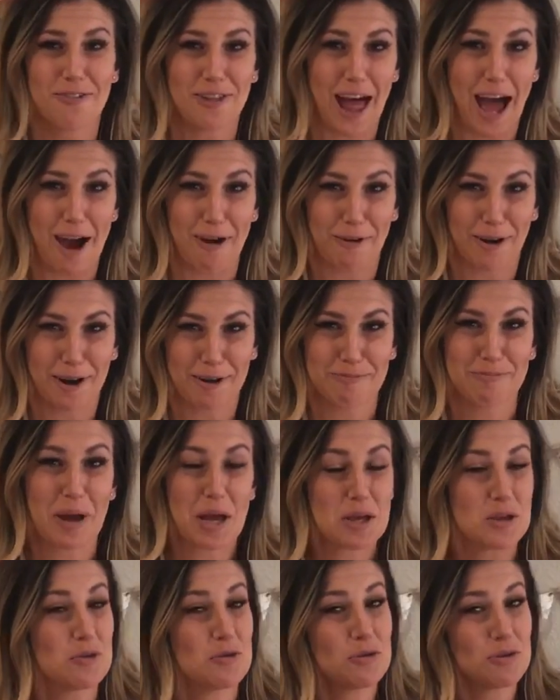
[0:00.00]
flower,
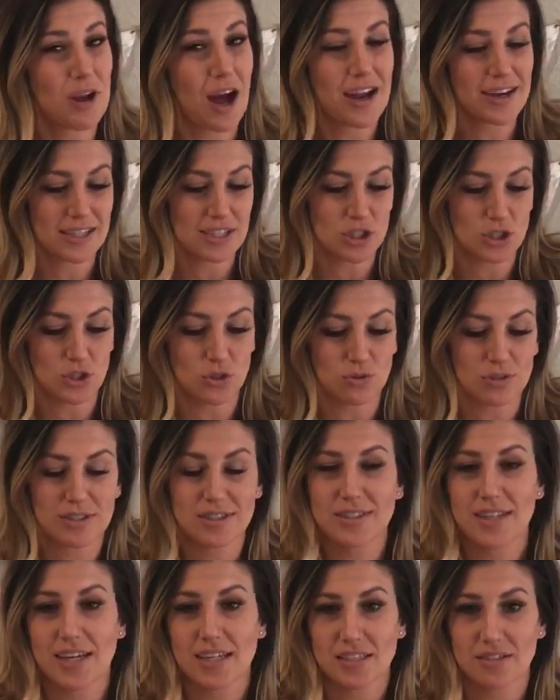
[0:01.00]
but you do not need to do
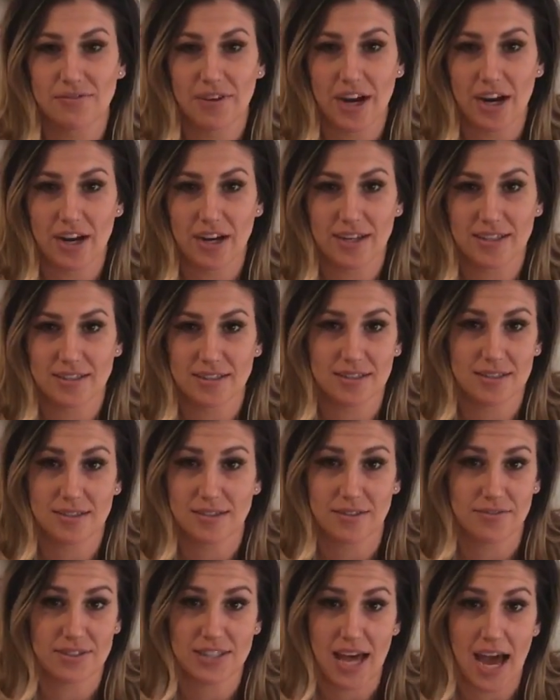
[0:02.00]
6
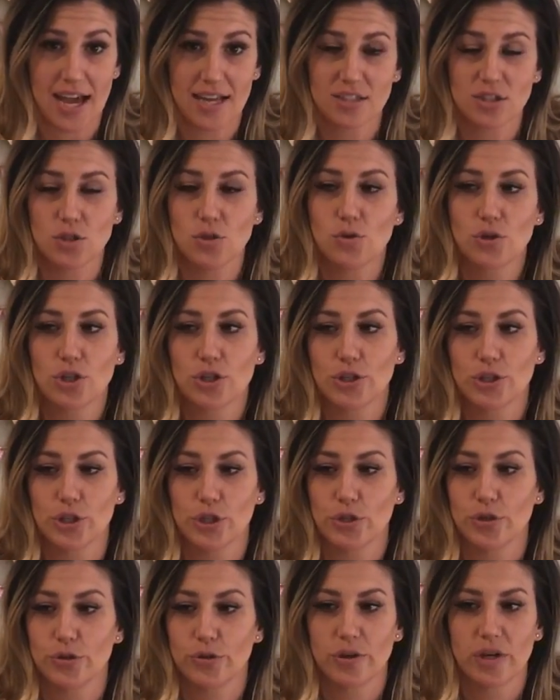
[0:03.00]
variances of size. You can
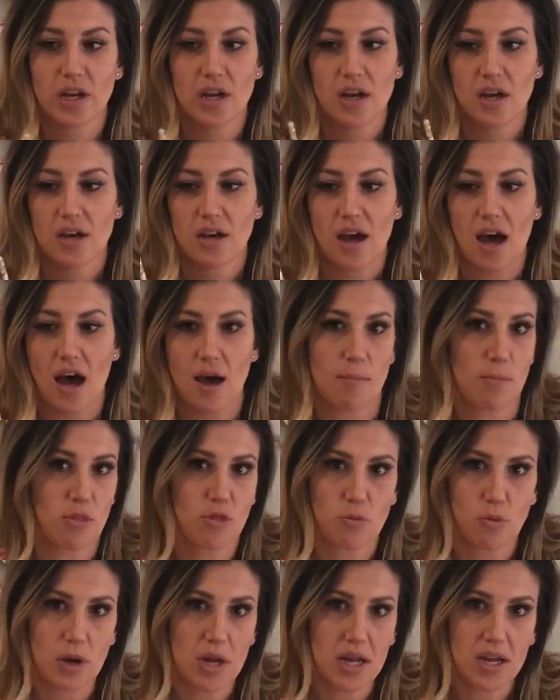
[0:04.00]
do
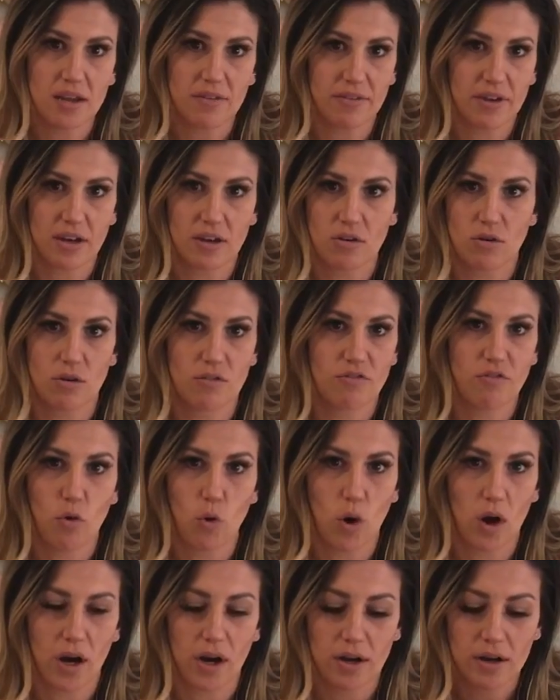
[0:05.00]
3 even, or
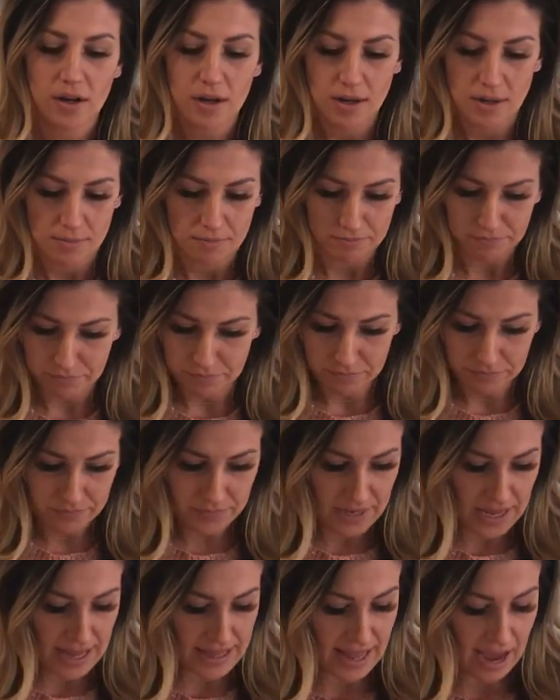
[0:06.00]
4,
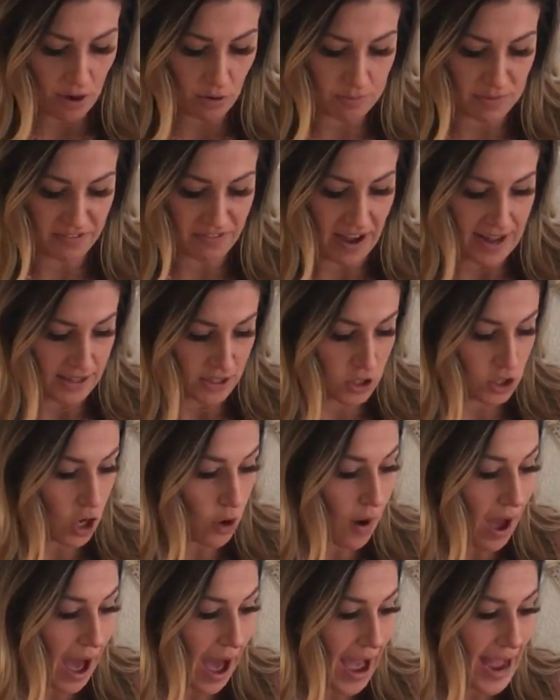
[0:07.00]
and that would be fine.
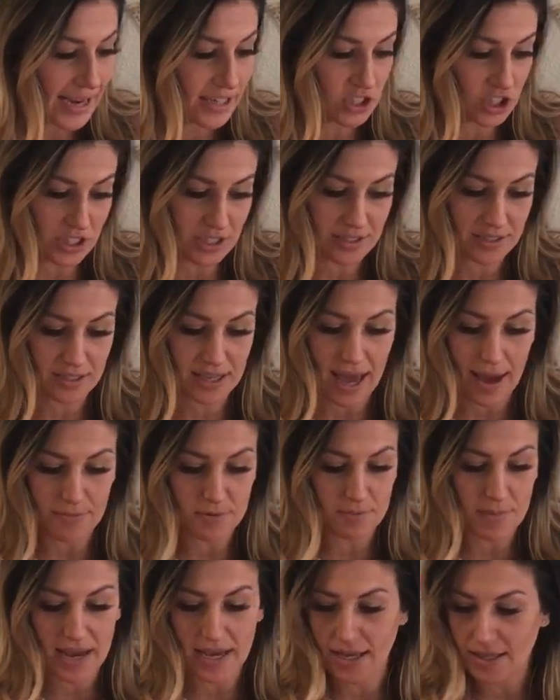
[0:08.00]
So I just
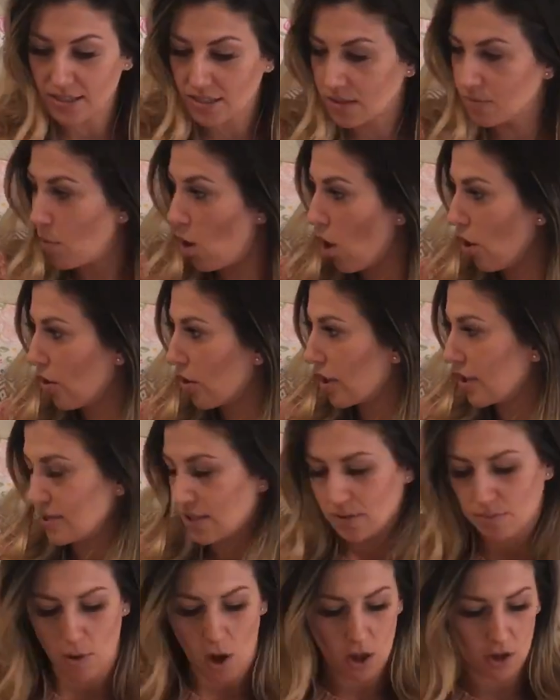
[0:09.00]
kept making smaller
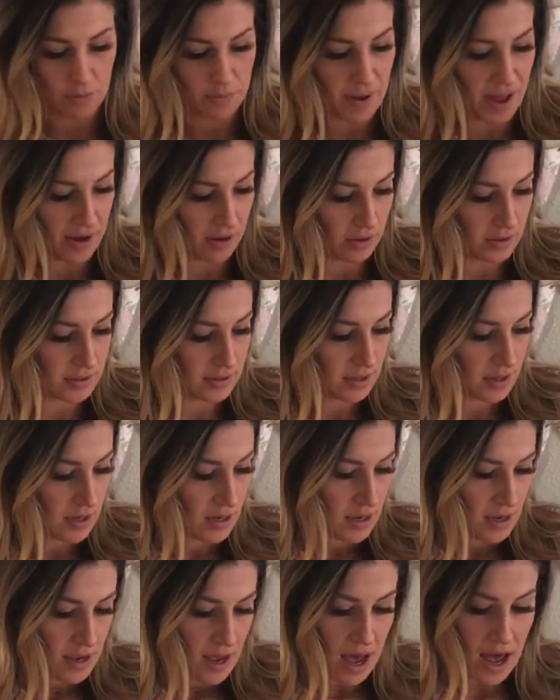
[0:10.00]
and smaller petals
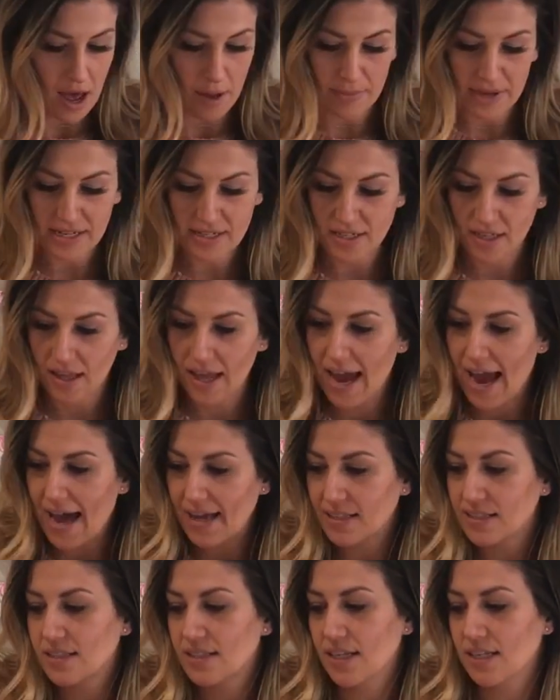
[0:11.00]
until I
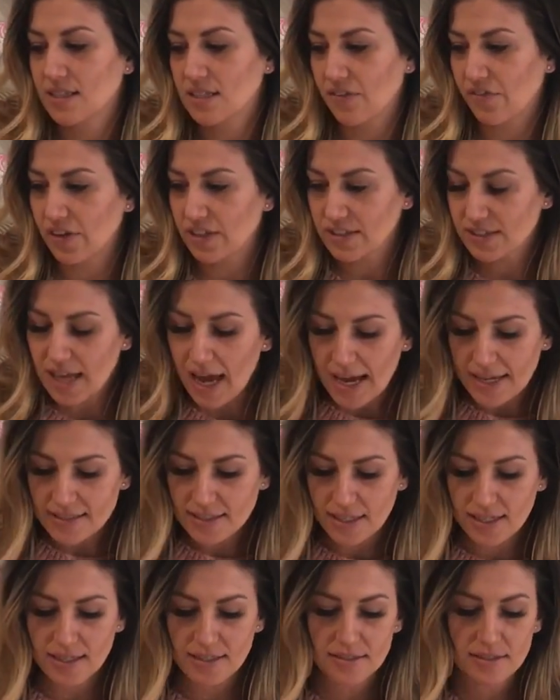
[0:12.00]
had 6 different
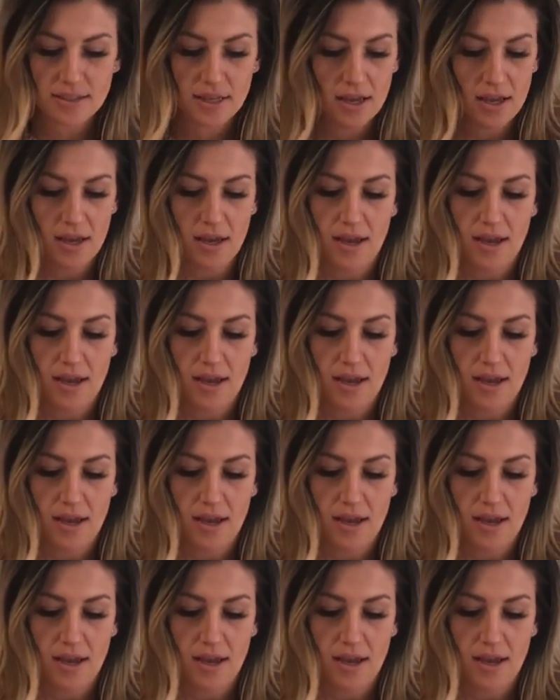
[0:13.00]
sizes